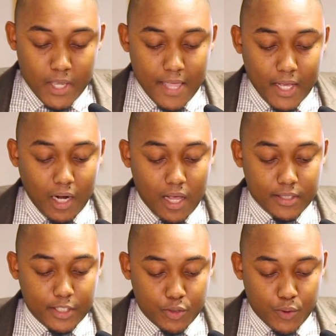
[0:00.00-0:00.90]
And then
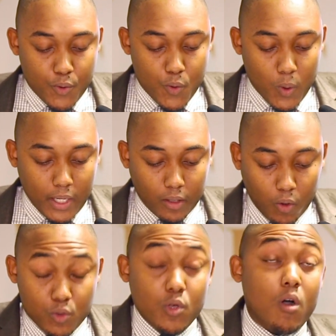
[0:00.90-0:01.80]
lastly, to
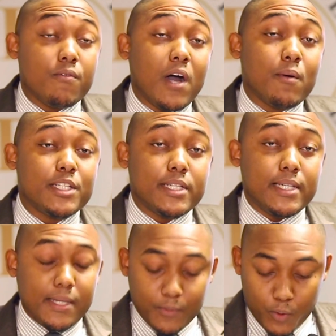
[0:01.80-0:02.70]
close off our agenda,